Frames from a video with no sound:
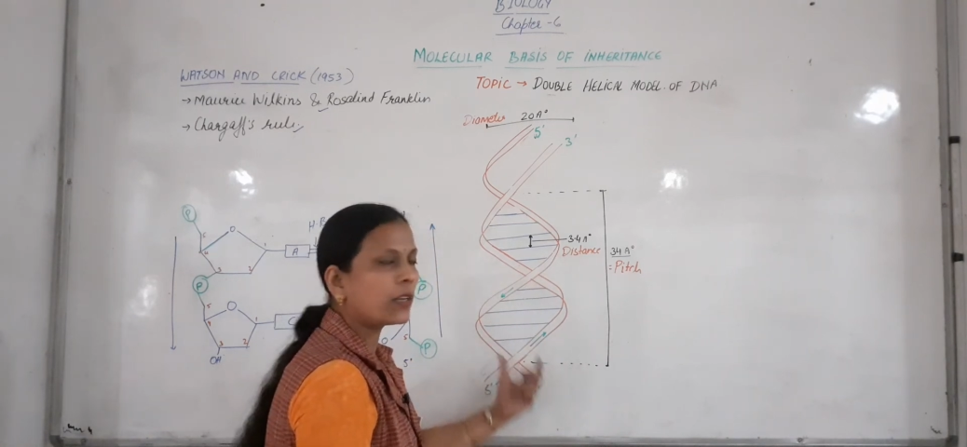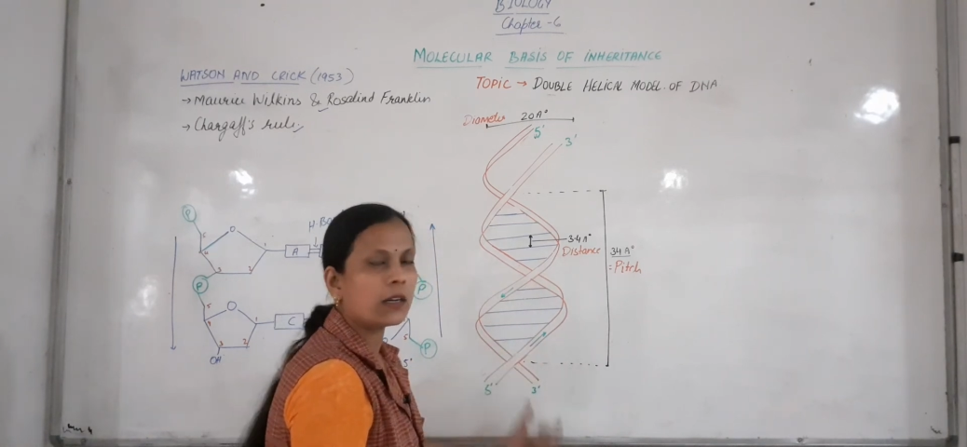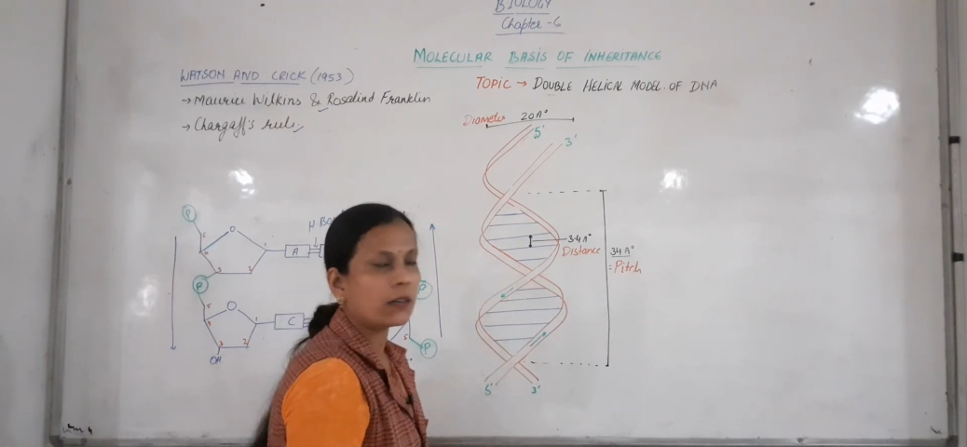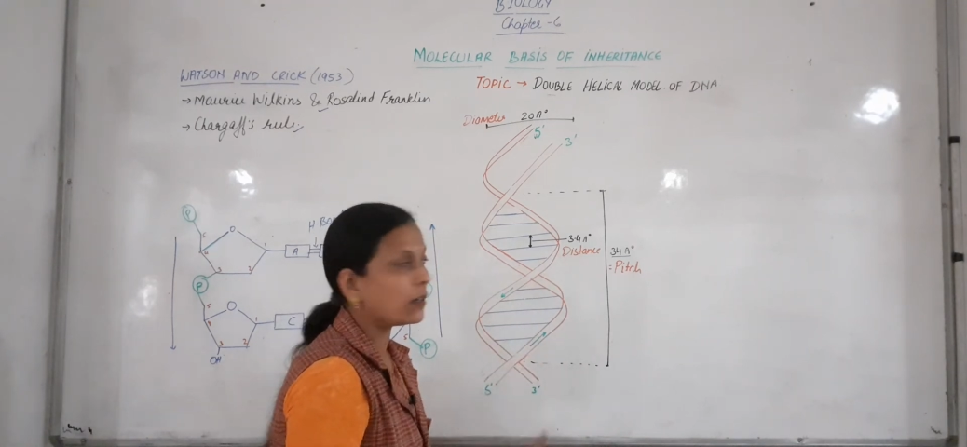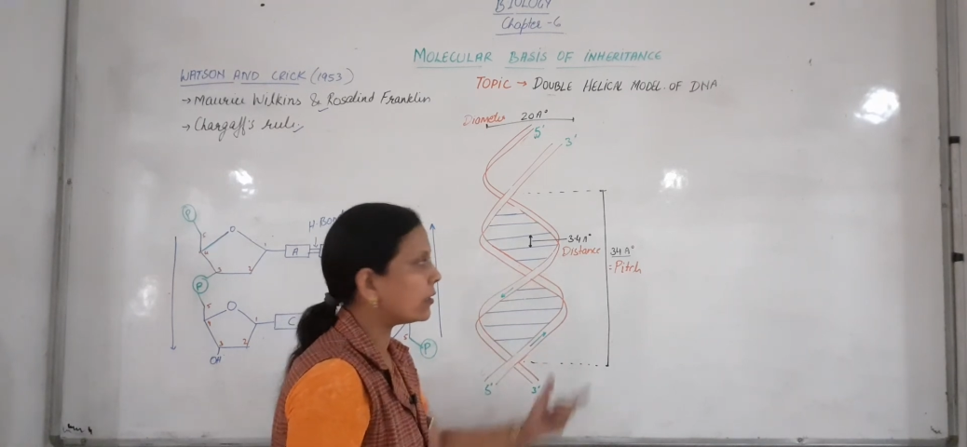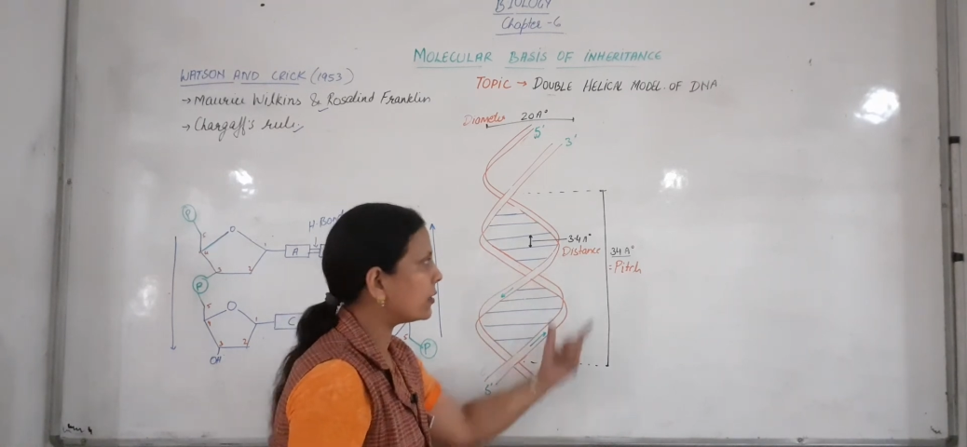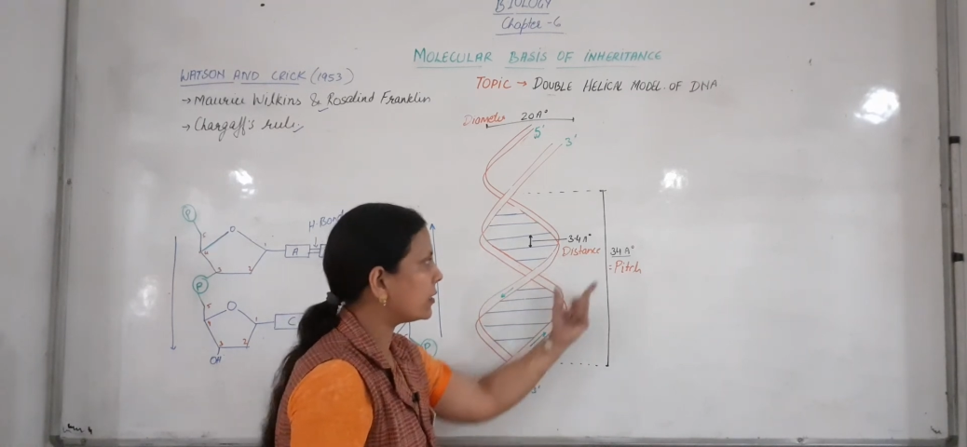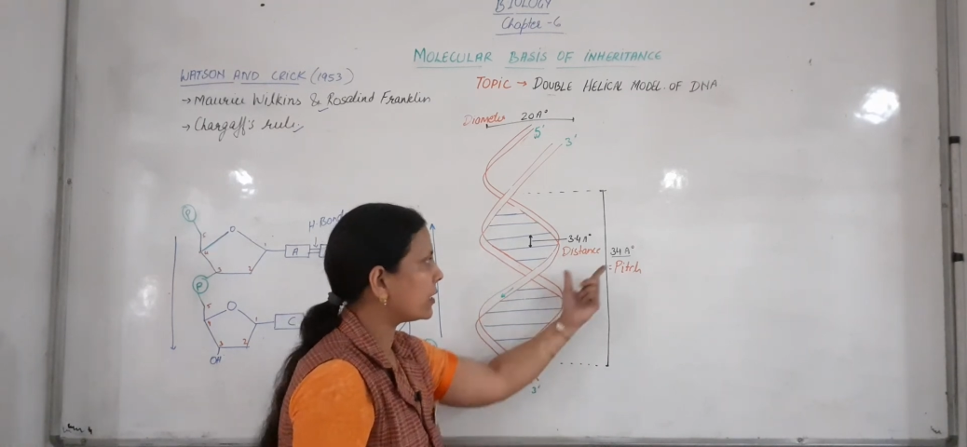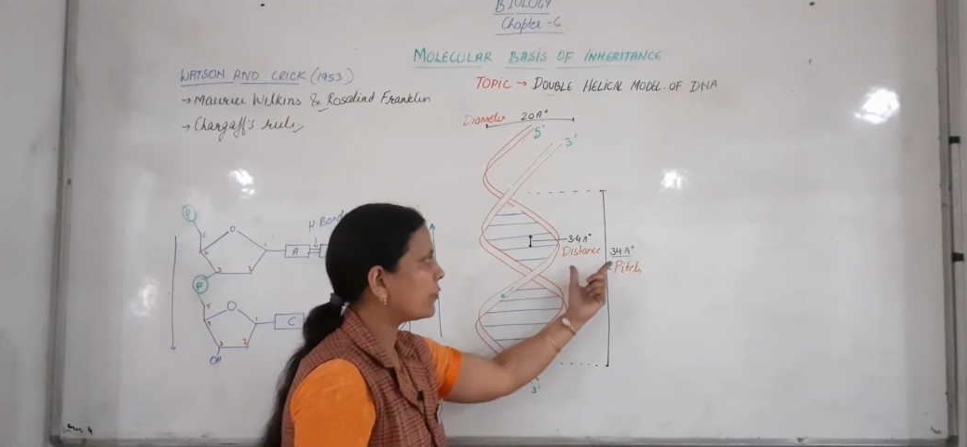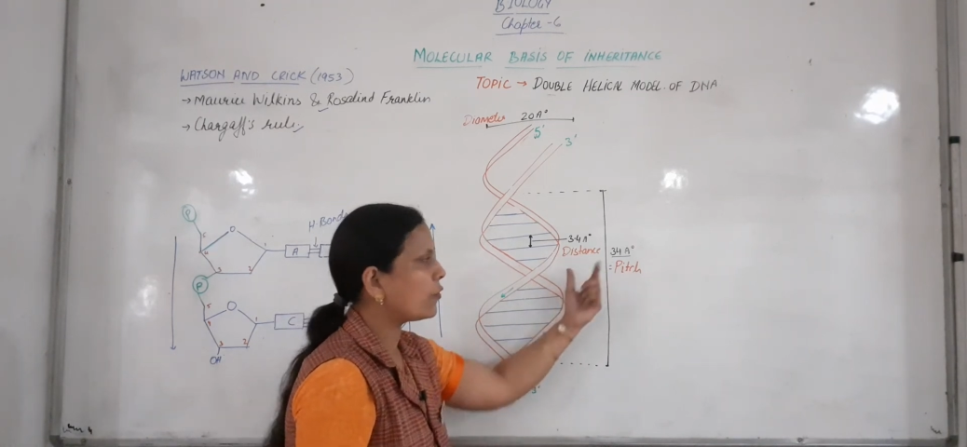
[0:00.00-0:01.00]

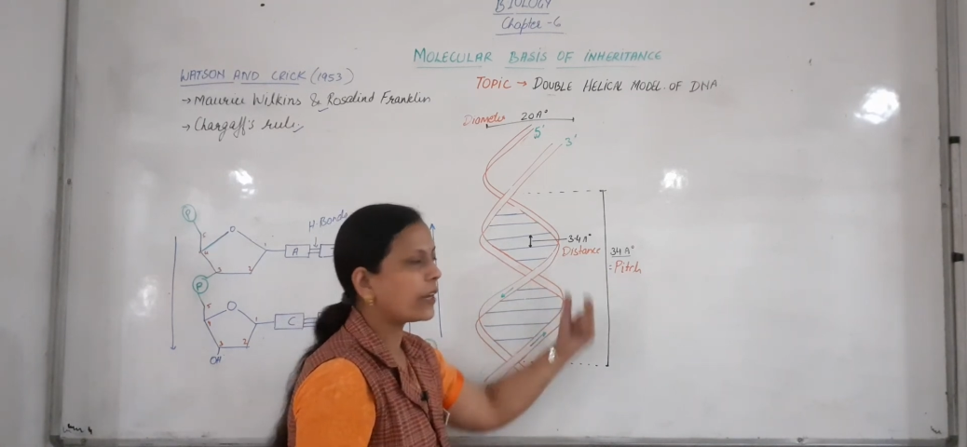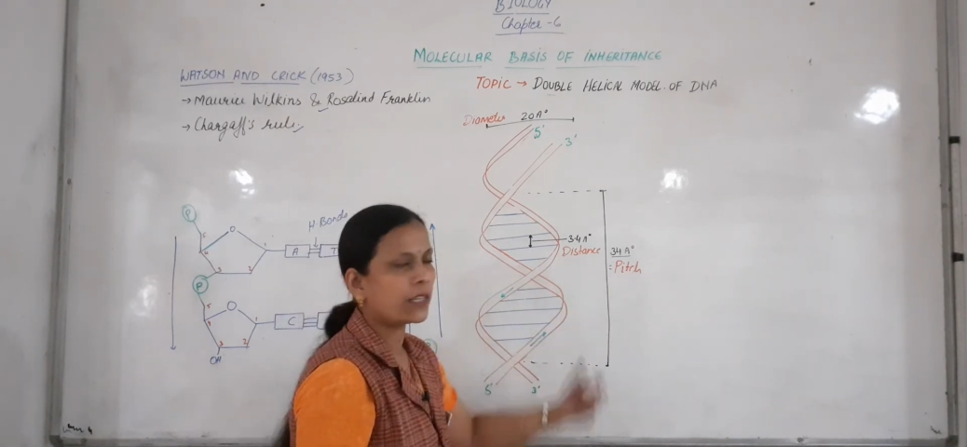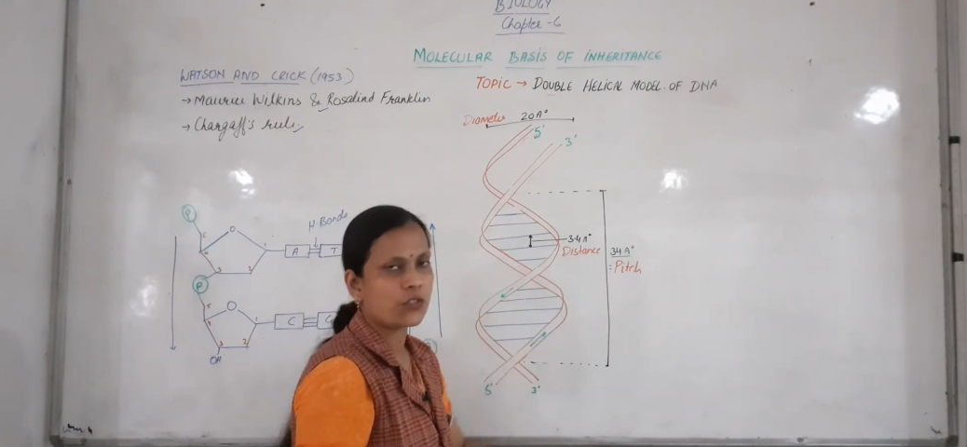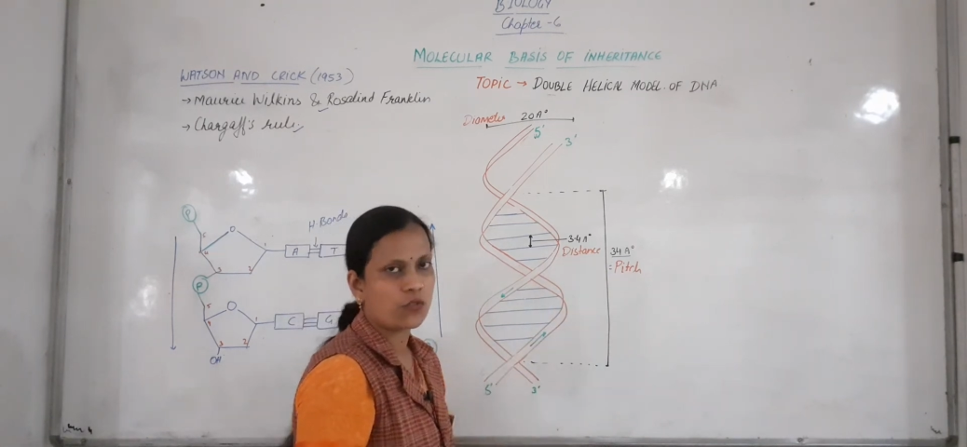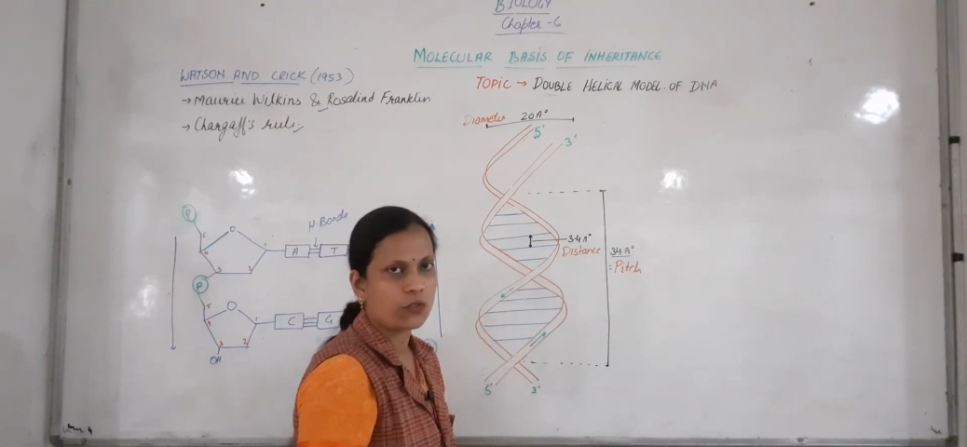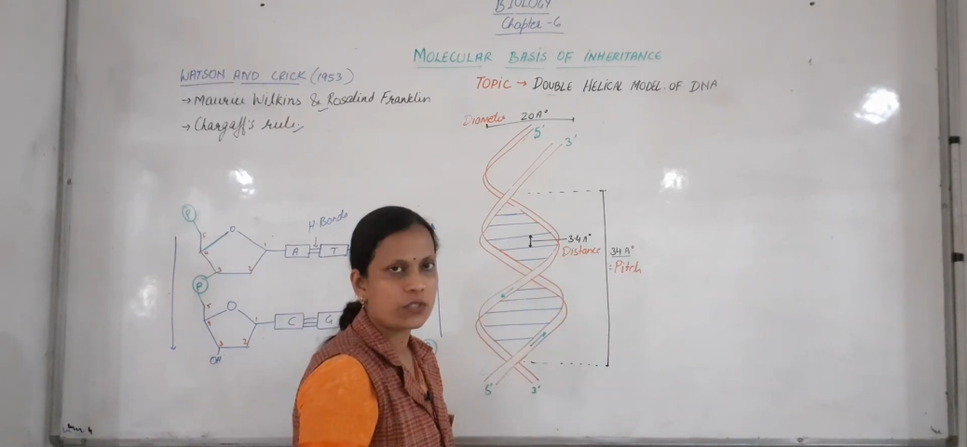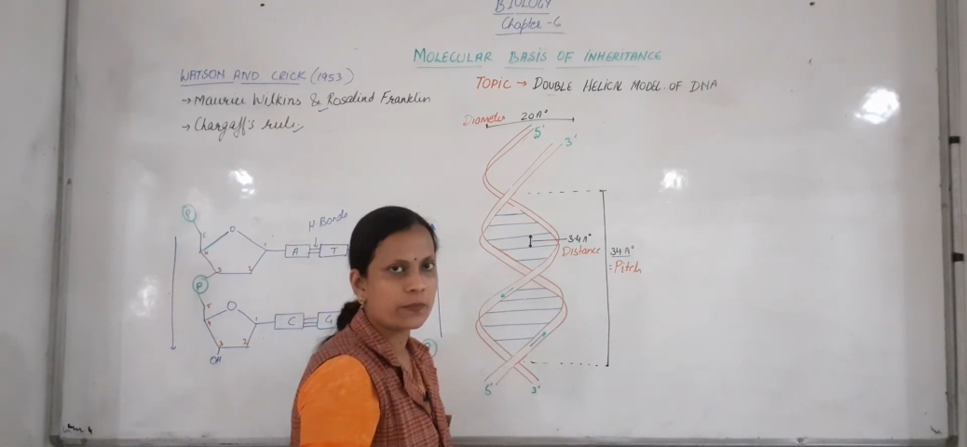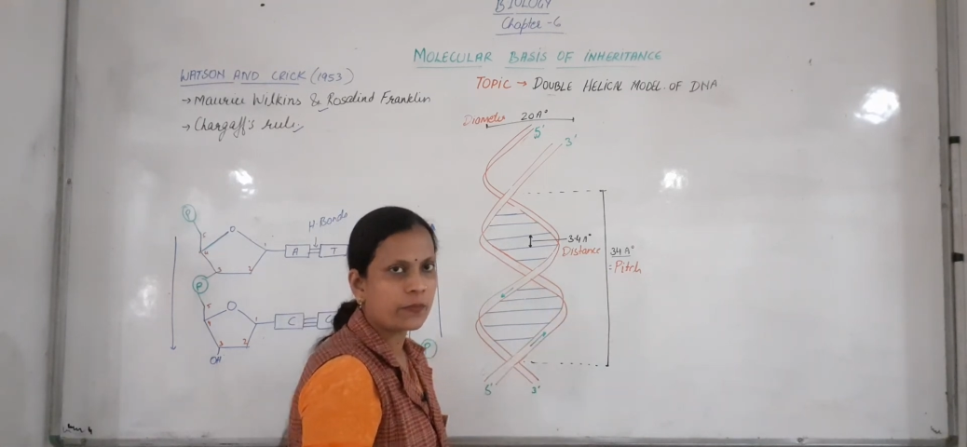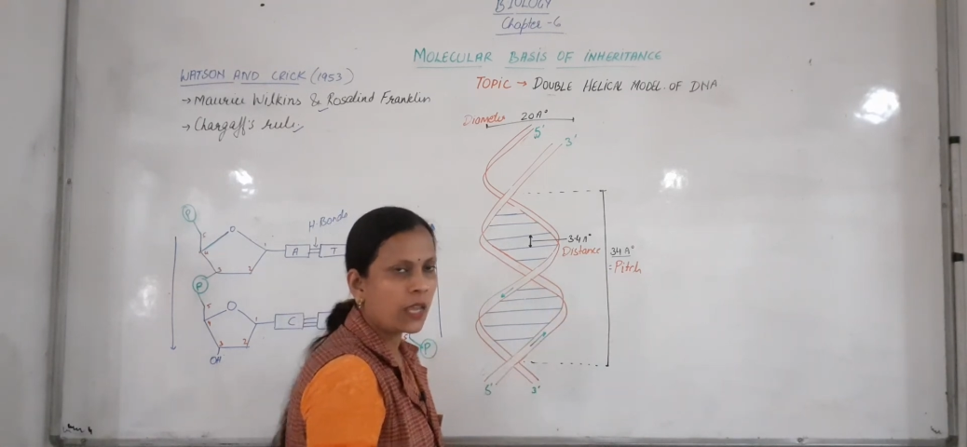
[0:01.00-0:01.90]
34 angstroms.